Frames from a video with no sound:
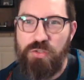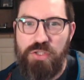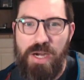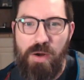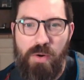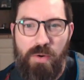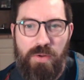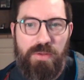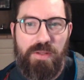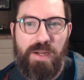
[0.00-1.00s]
share
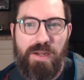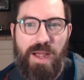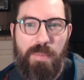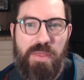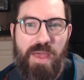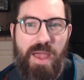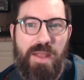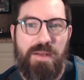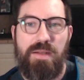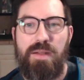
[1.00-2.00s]
URL and I copy
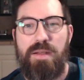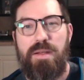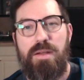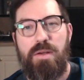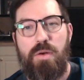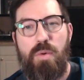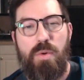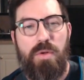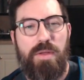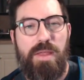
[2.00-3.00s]
that.
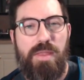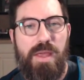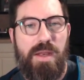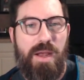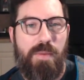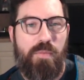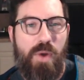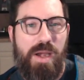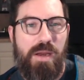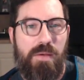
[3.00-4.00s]
Cool, and then I'm
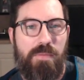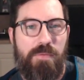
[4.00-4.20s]
ready to